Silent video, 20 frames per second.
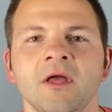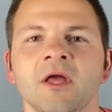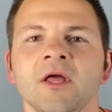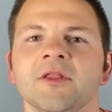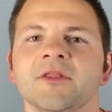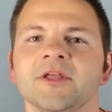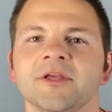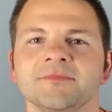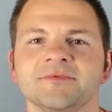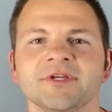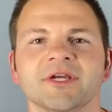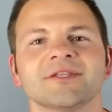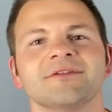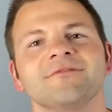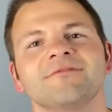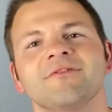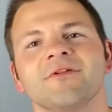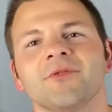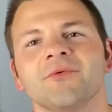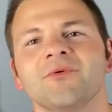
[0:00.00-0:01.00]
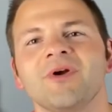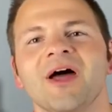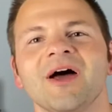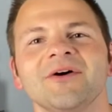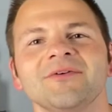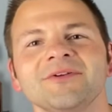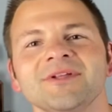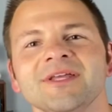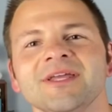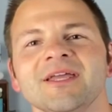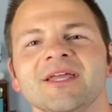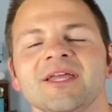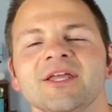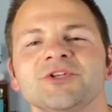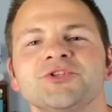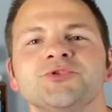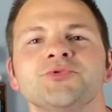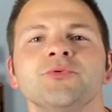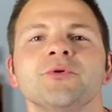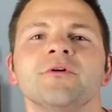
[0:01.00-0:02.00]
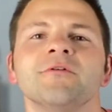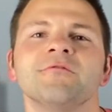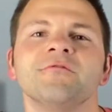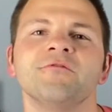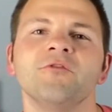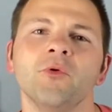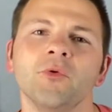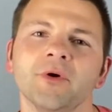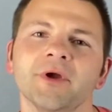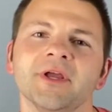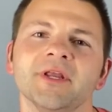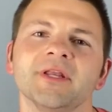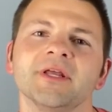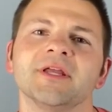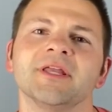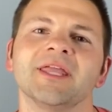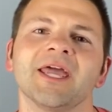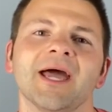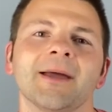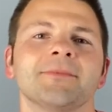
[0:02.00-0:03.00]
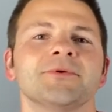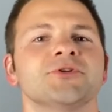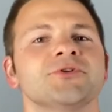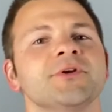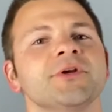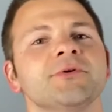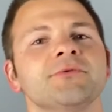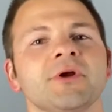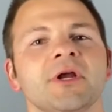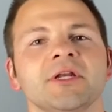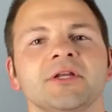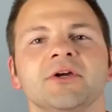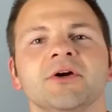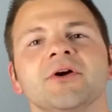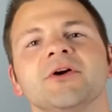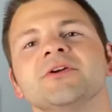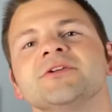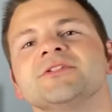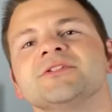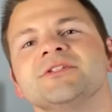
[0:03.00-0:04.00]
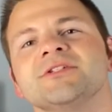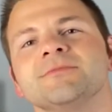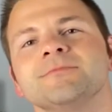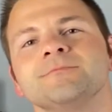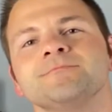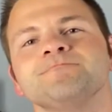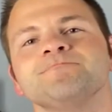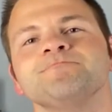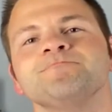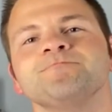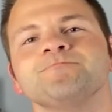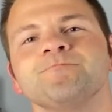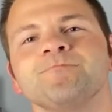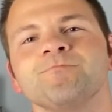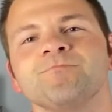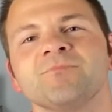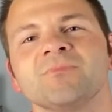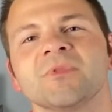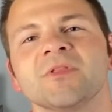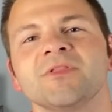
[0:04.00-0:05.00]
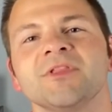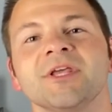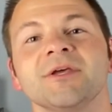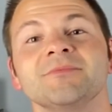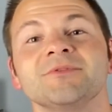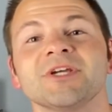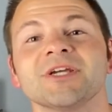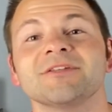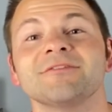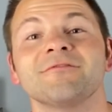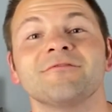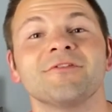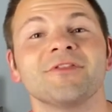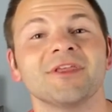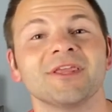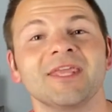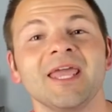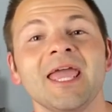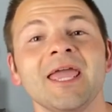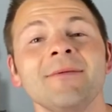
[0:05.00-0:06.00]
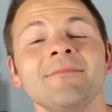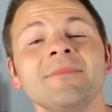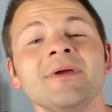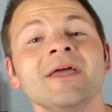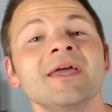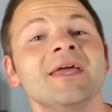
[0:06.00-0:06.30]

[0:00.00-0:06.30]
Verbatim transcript: The objective for the round is to avoid capturing red cards. The objective for the game